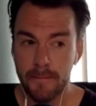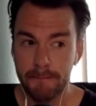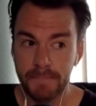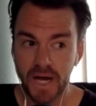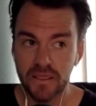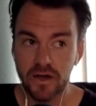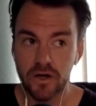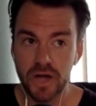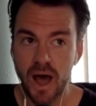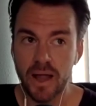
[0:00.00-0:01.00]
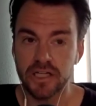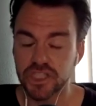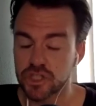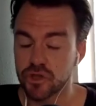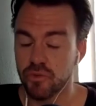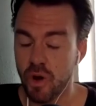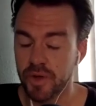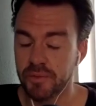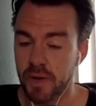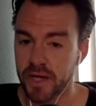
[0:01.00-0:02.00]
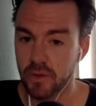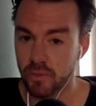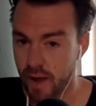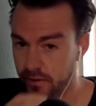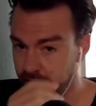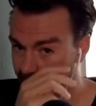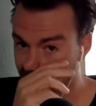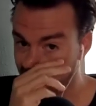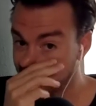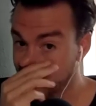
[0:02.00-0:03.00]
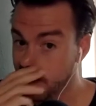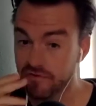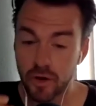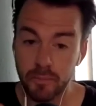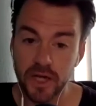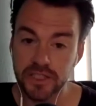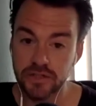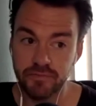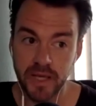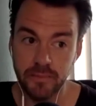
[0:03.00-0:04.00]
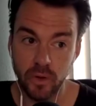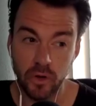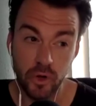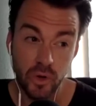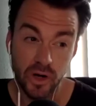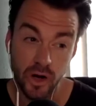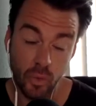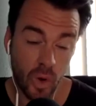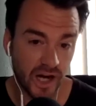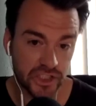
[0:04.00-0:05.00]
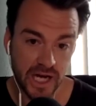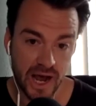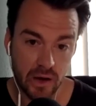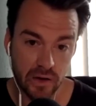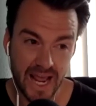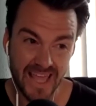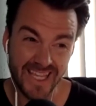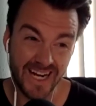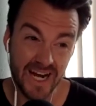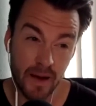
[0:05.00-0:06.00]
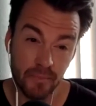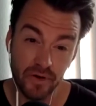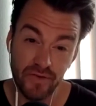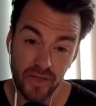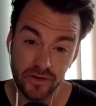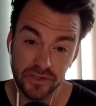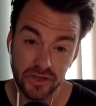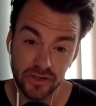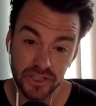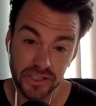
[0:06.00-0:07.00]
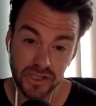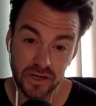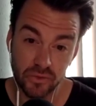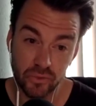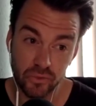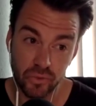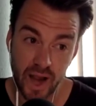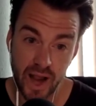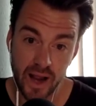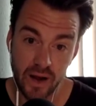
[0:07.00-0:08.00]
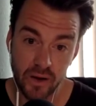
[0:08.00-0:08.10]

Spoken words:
But they're not just throwing money around anymore for a bunch of people who are going to wash out, and then a number of others that are just going to rank,